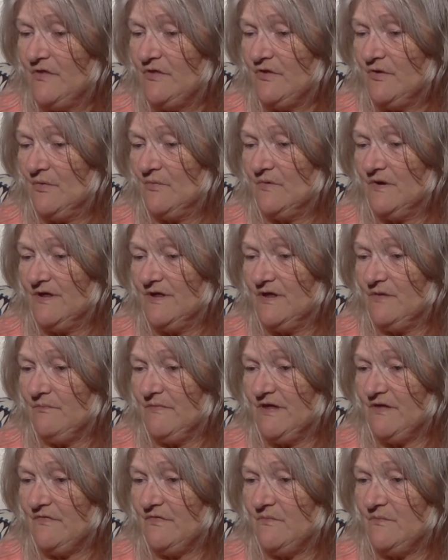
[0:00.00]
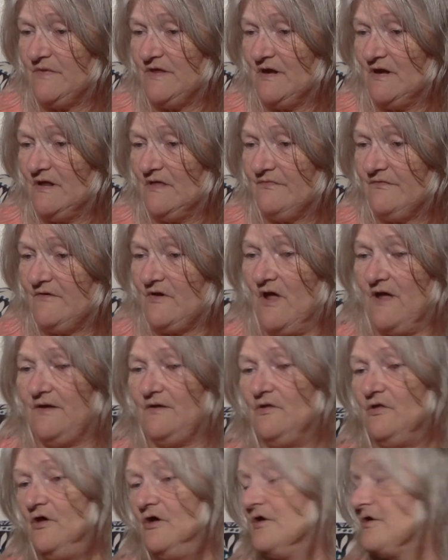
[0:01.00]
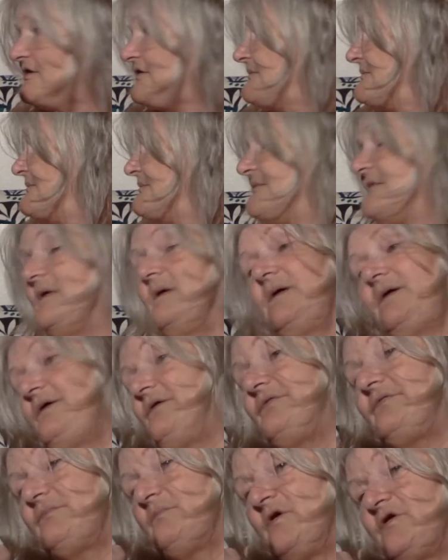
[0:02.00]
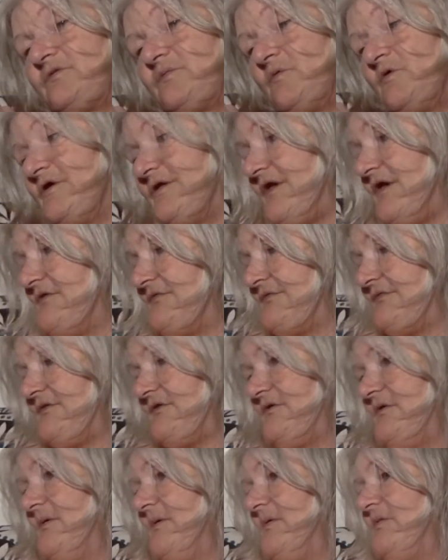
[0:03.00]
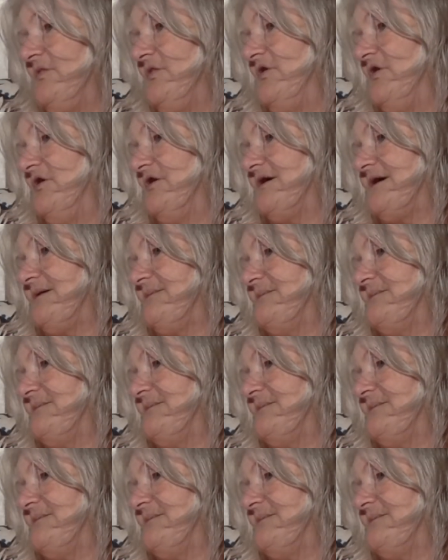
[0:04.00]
Don't eat me in the middle of the night. Look, he's much more tasty but